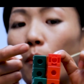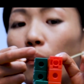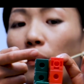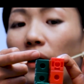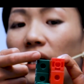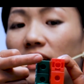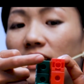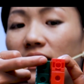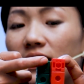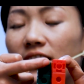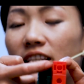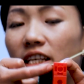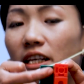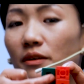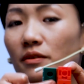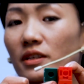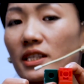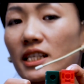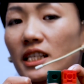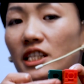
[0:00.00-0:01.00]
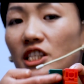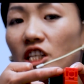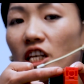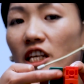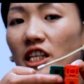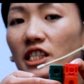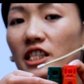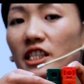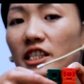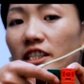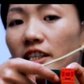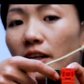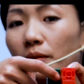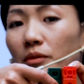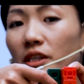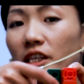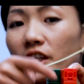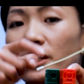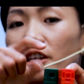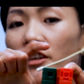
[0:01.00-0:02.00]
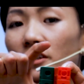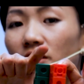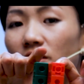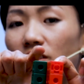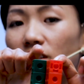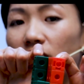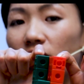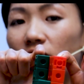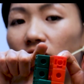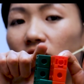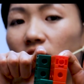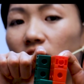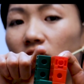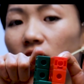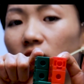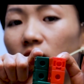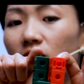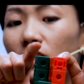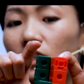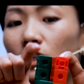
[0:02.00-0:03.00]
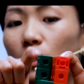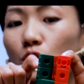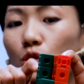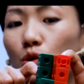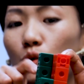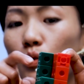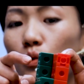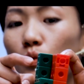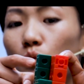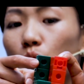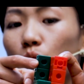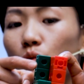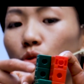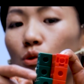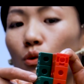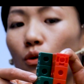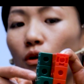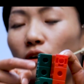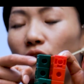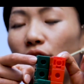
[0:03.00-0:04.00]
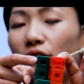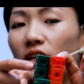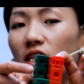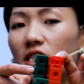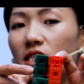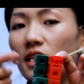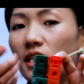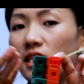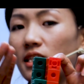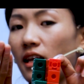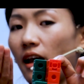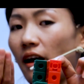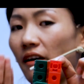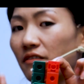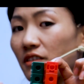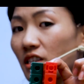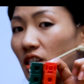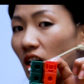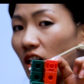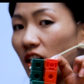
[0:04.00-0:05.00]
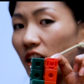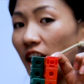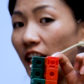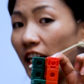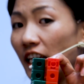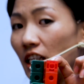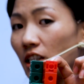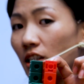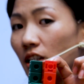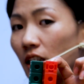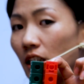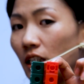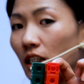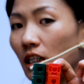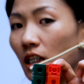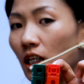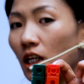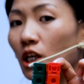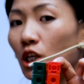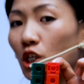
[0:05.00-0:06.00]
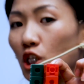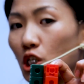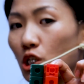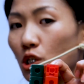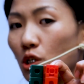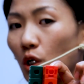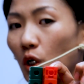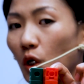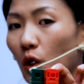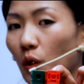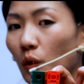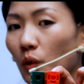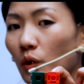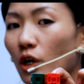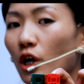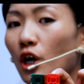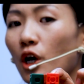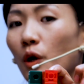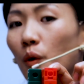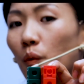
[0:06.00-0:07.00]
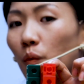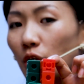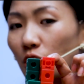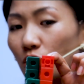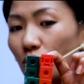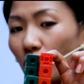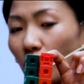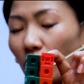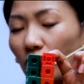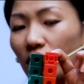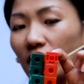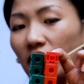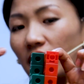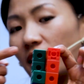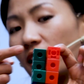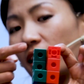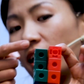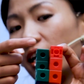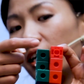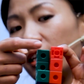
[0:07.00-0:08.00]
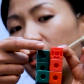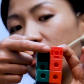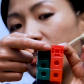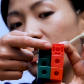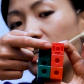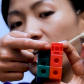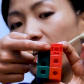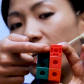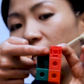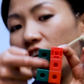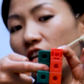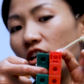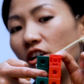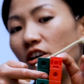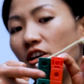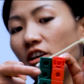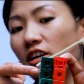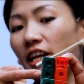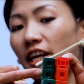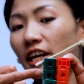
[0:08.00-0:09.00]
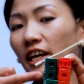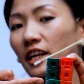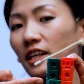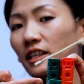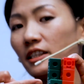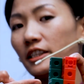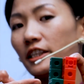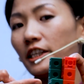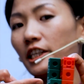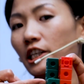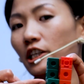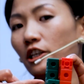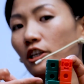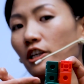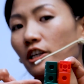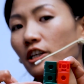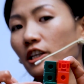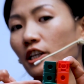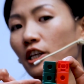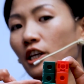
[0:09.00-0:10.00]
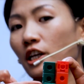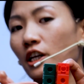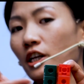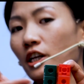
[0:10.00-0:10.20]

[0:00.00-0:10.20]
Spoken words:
But there is a change in depth here. See, these 2 square faces have sunk in. So we draw thick lines here and here,